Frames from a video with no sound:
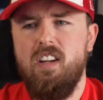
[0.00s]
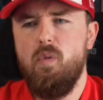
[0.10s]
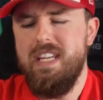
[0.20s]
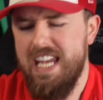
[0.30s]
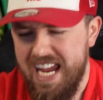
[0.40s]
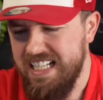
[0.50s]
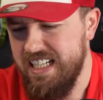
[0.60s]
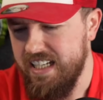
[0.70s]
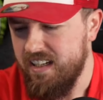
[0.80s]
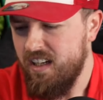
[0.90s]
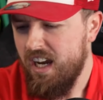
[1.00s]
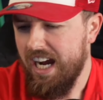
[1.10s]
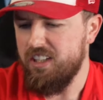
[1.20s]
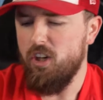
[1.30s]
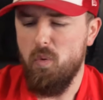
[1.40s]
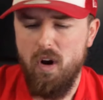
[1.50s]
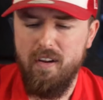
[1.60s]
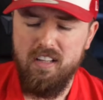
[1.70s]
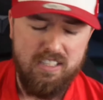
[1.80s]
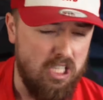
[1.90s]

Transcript: We ended it. And you know what?